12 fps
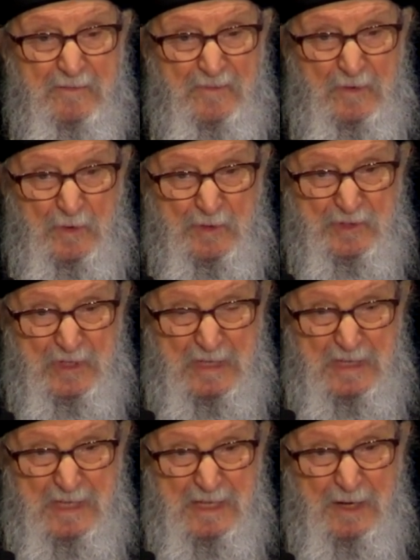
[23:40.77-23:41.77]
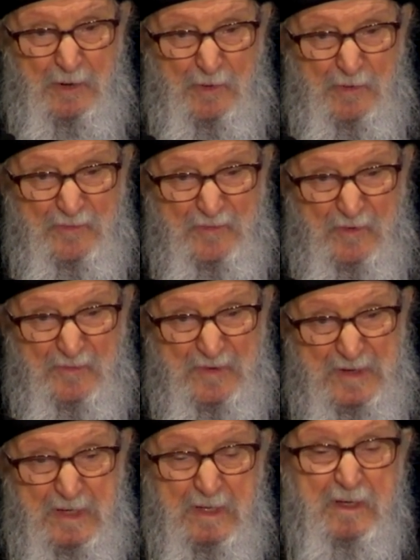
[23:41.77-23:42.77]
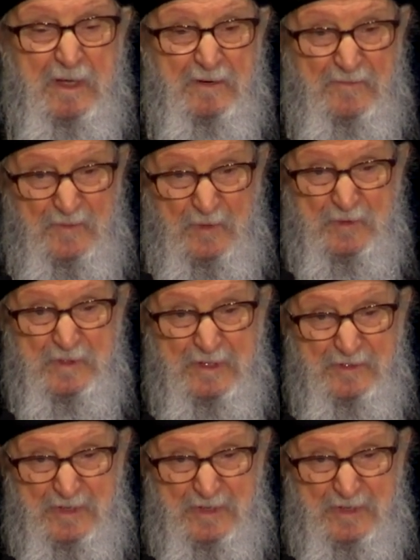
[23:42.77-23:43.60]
philoxenia of offering food,